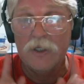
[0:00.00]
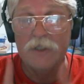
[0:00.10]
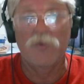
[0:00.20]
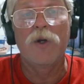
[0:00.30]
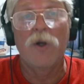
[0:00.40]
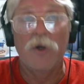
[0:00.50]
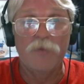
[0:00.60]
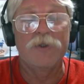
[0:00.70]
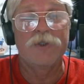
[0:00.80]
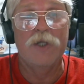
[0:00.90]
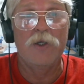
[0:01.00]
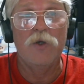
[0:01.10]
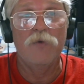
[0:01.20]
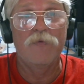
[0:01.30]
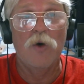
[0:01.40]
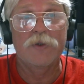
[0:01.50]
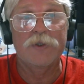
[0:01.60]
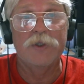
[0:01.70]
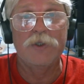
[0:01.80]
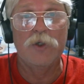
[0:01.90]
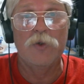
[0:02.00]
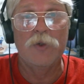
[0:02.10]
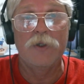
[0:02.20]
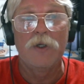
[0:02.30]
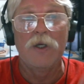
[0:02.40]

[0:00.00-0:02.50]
It's one hundred percent you folks that do it.